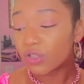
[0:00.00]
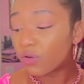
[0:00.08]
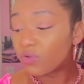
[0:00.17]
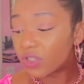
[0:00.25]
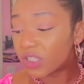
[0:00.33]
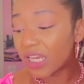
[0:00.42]

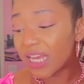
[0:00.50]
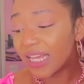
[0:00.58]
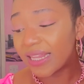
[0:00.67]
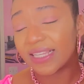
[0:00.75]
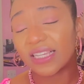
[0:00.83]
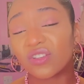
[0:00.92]
So
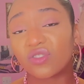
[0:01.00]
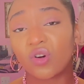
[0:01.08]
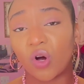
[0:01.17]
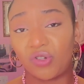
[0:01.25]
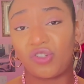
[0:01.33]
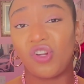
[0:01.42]
seeing this as a
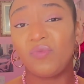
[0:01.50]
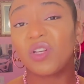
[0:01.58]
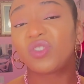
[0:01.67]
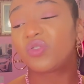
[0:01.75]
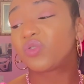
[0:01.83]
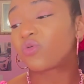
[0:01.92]
costume
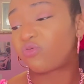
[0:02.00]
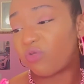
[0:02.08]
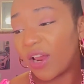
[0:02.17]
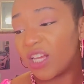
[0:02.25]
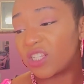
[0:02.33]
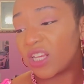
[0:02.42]
is just
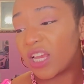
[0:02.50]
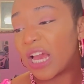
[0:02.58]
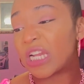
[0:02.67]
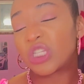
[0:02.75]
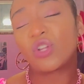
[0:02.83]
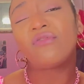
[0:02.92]
crazy.
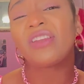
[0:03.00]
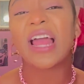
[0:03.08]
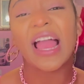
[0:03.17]
And it's not even